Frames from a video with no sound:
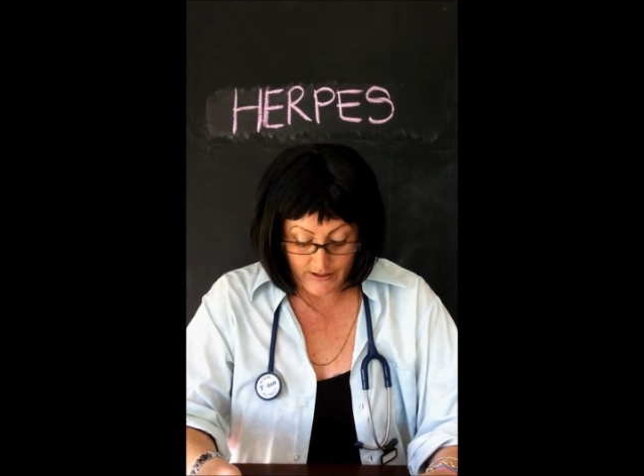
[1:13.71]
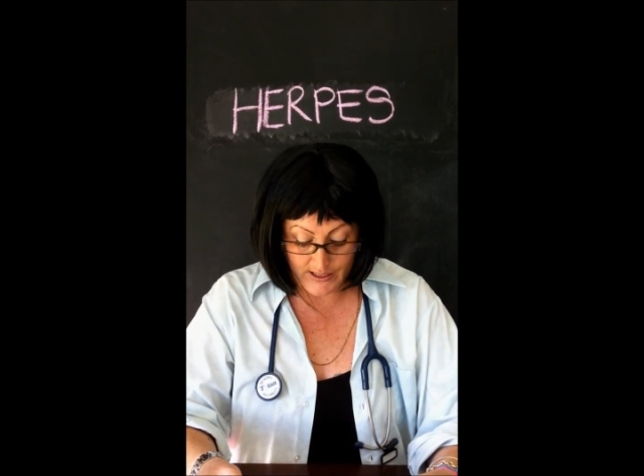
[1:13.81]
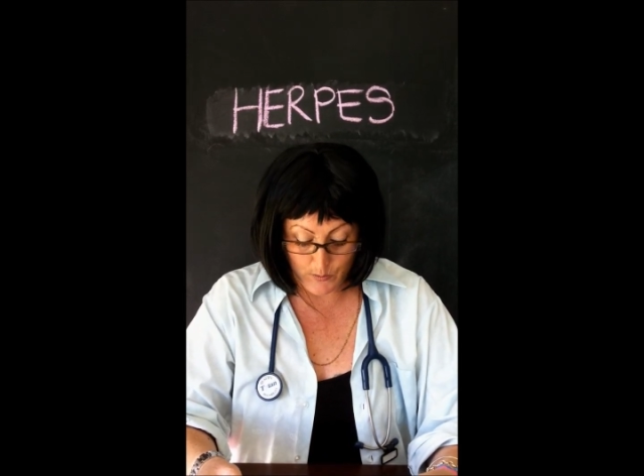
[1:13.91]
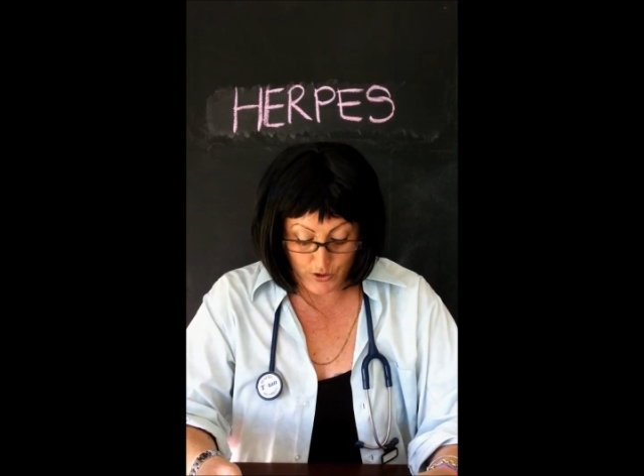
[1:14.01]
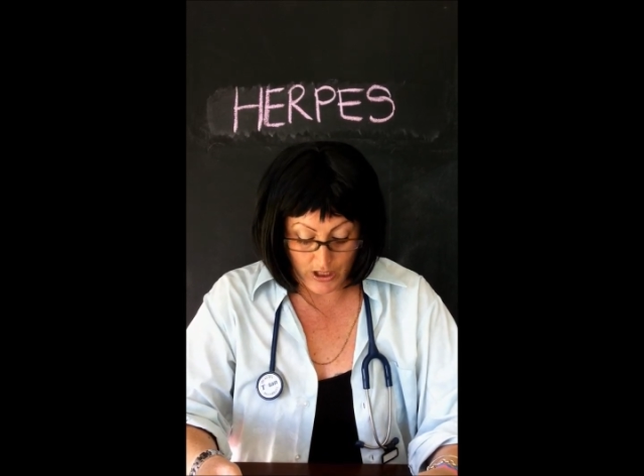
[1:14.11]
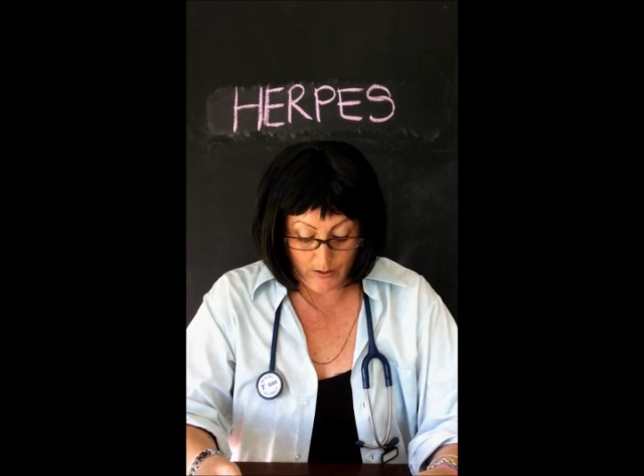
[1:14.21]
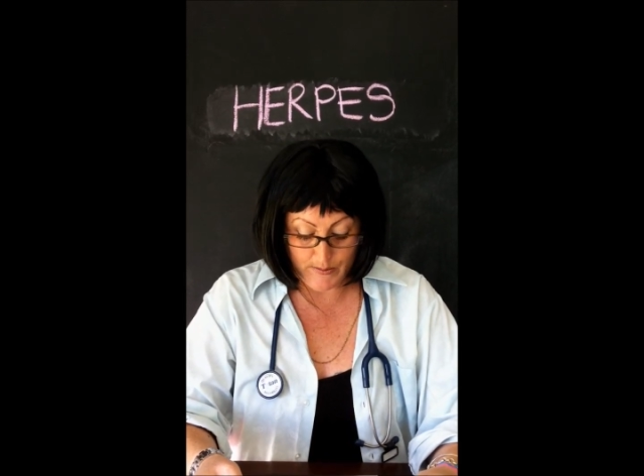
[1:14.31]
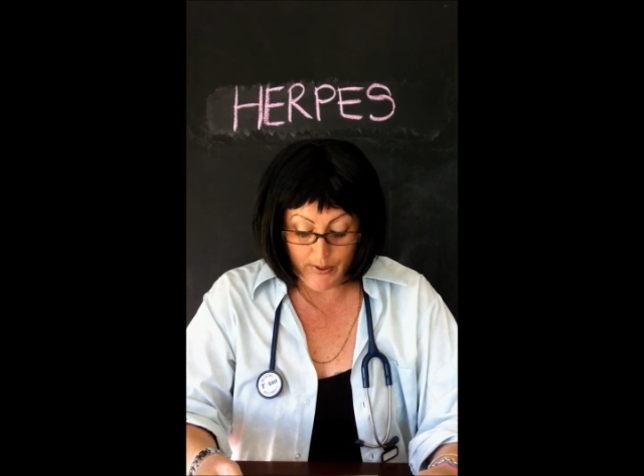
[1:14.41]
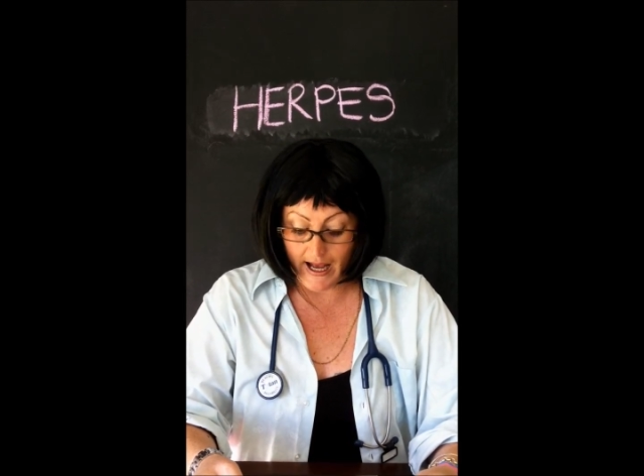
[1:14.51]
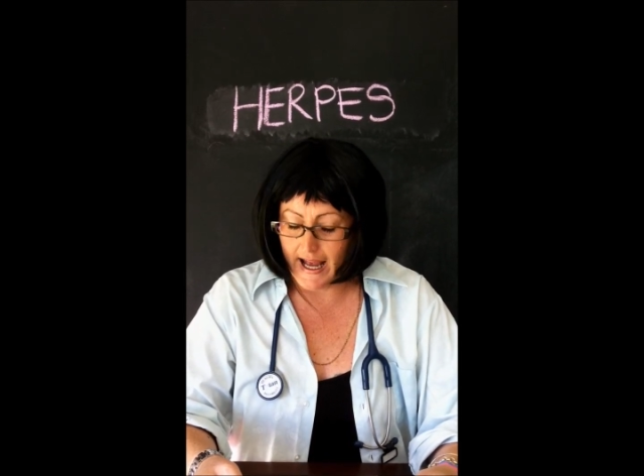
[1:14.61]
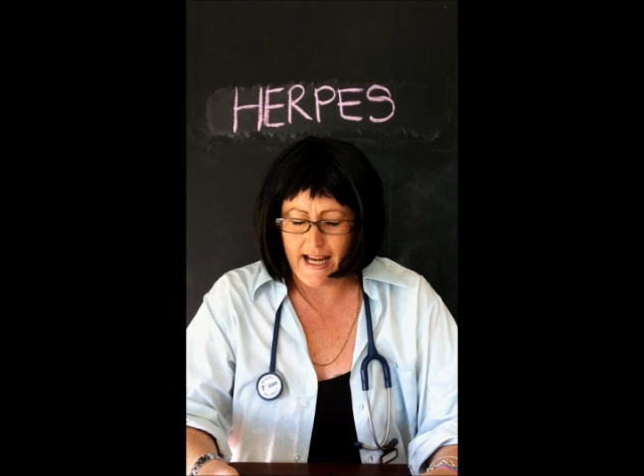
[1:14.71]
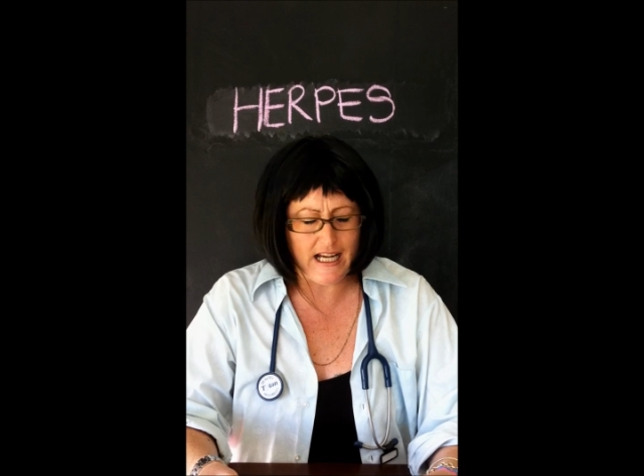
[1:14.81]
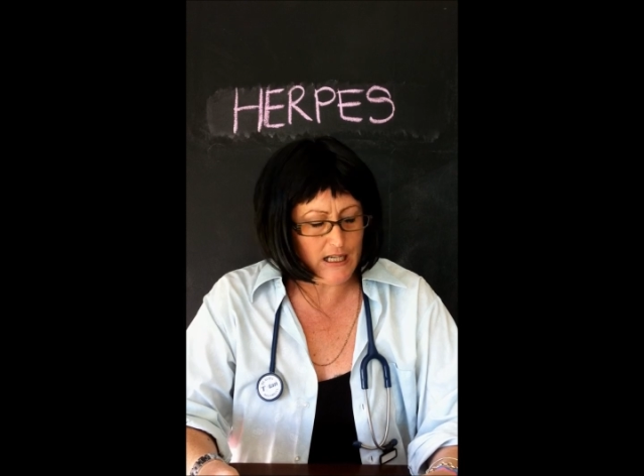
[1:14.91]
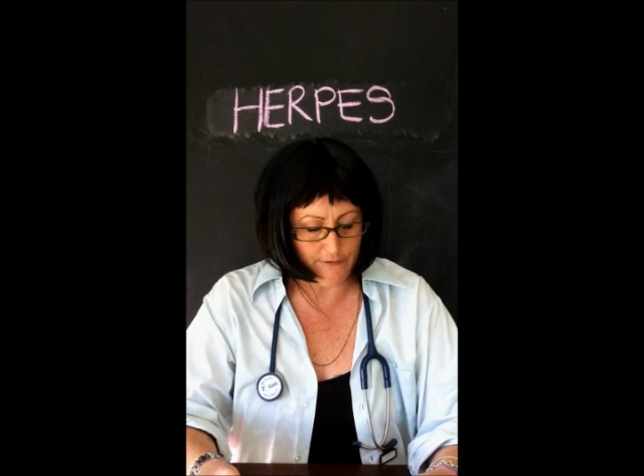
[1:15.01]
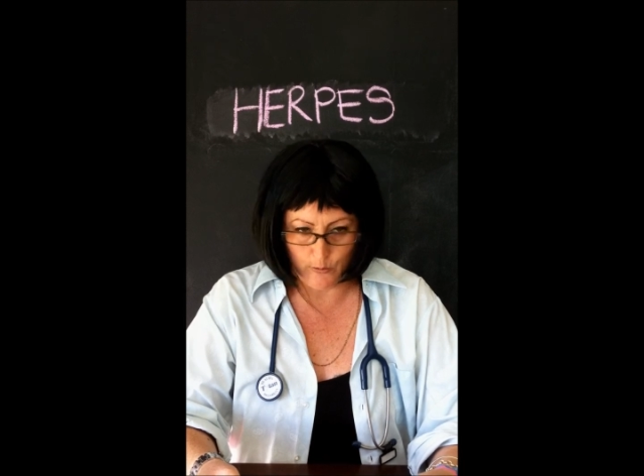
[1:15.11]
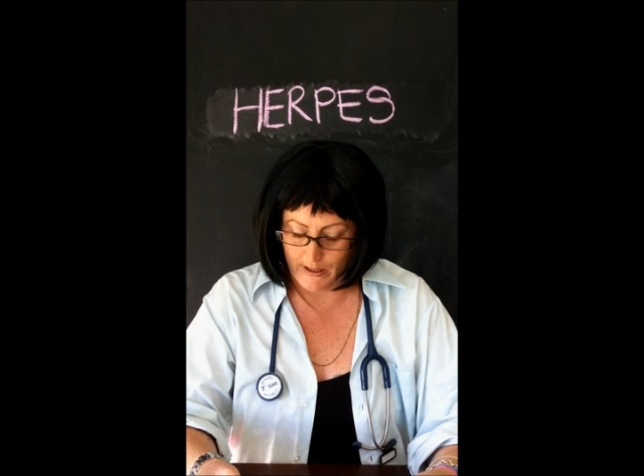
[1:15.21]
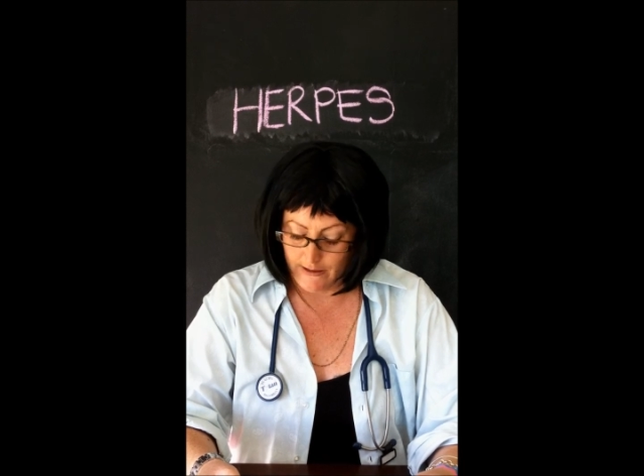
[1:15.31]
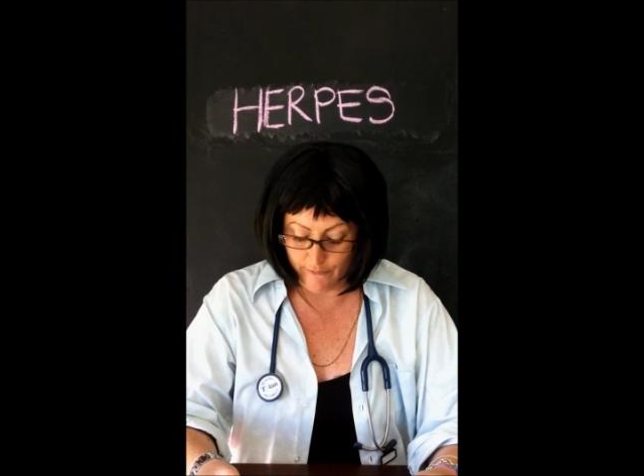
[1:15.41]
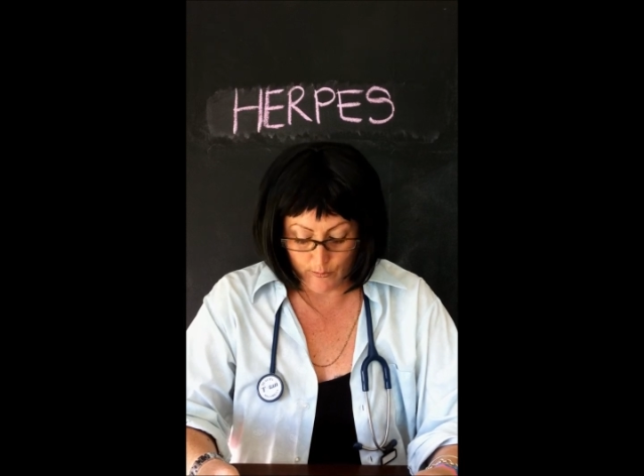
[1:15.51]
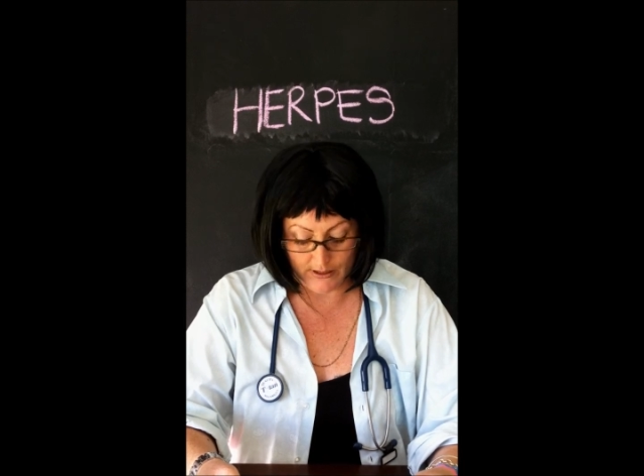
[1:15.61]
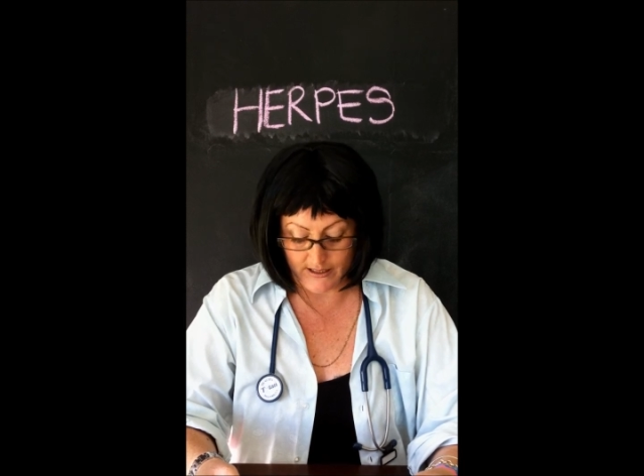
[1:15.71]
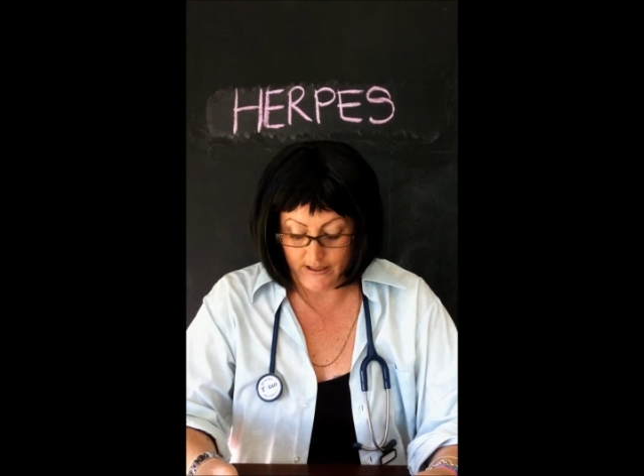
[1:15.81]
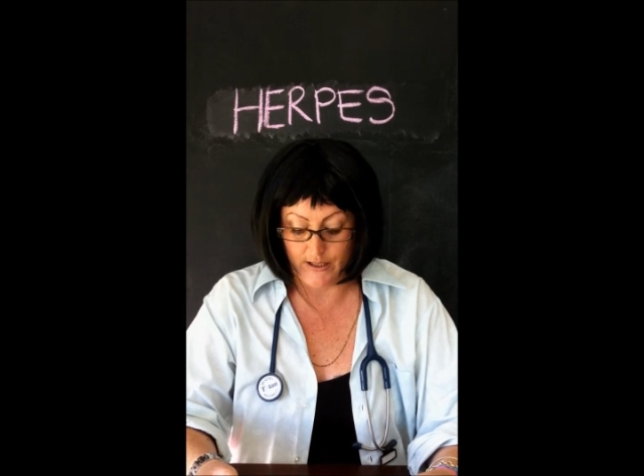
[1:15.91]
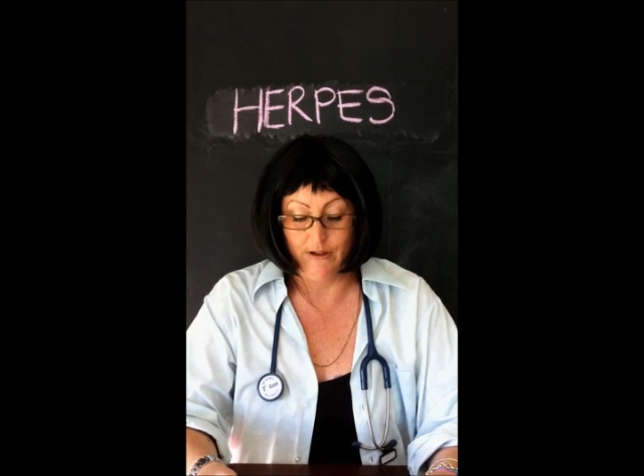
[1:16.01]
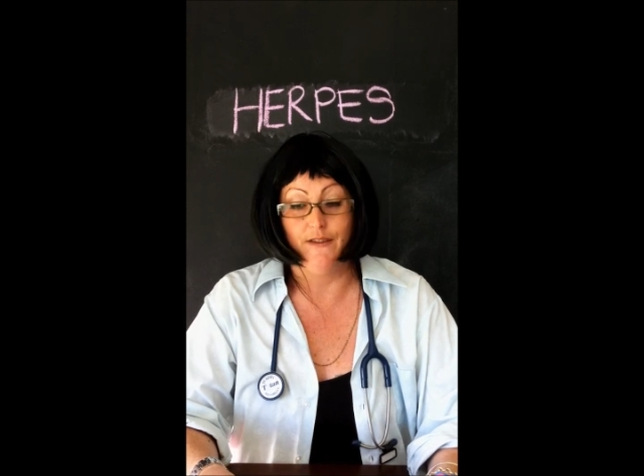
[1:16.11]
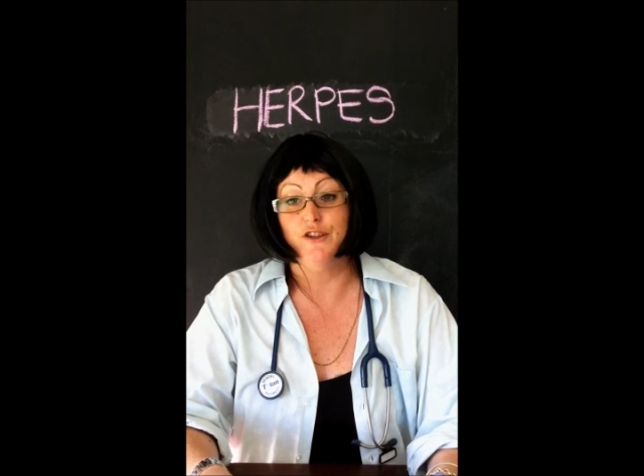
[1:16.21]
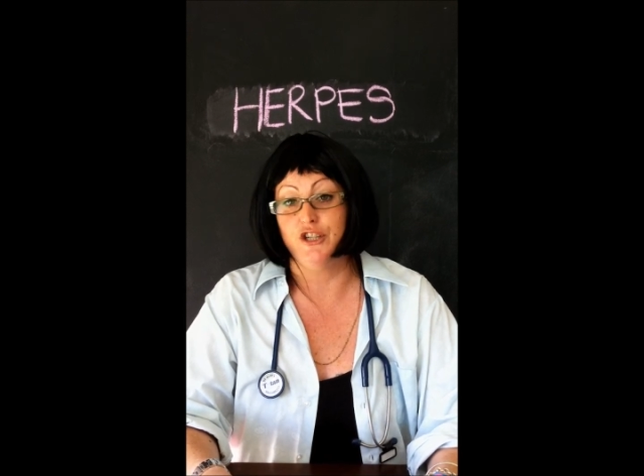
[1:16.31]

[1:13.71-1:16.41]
This will show as painful, painful blisters around